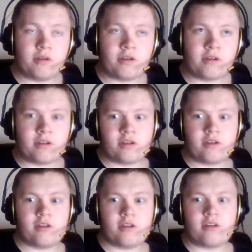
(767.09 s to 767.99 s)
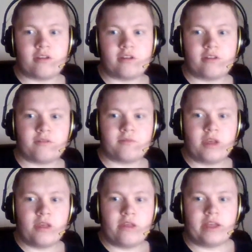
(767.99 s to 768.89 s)
And
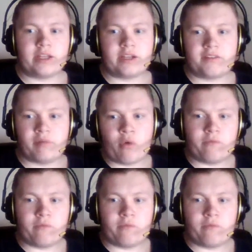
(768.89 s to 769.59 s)
then 7.1